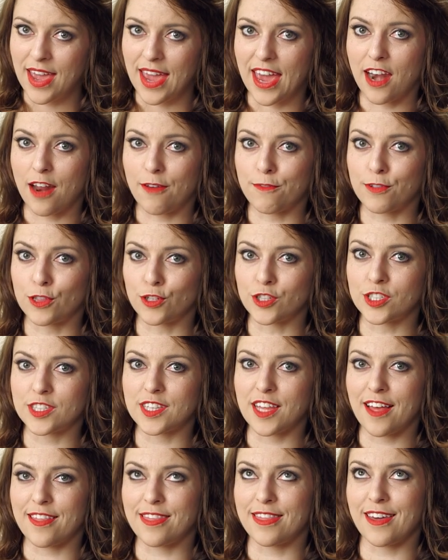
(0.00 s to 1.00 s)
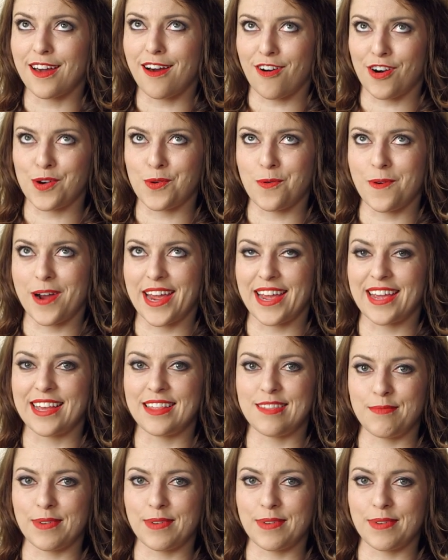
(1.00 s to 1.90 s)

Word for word: And I've learned that the hard way in the